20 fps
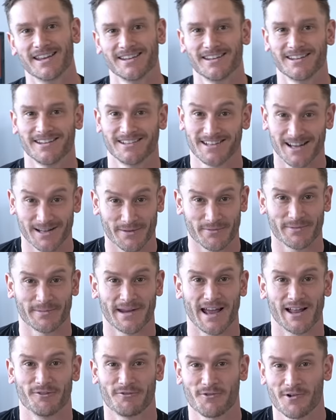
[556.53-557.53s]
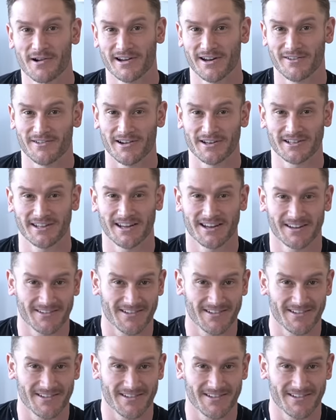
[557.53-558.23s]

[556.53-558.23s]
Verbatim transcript: You can tell I'm from California originally.